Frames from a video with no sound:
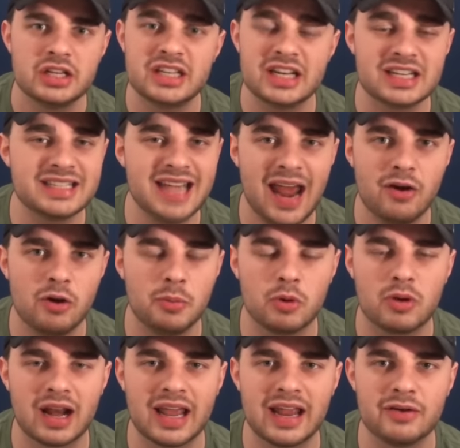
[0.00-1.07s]
Did a terrible
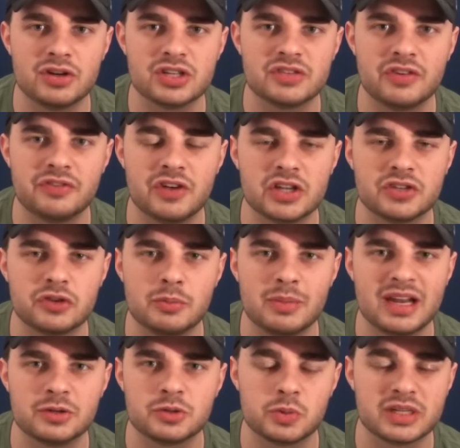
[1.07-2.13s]
clearance in the first few
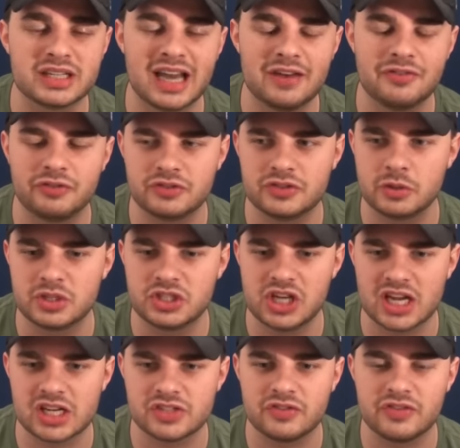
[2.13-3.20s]
minutes, which led to a
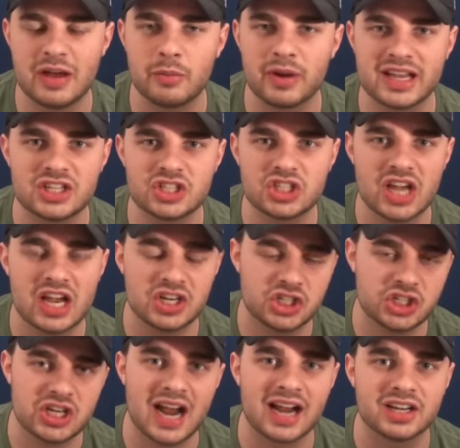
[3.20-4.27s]
chance for them when he
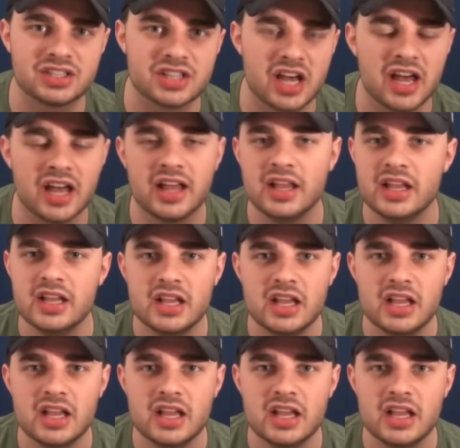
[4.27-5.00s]
shanked at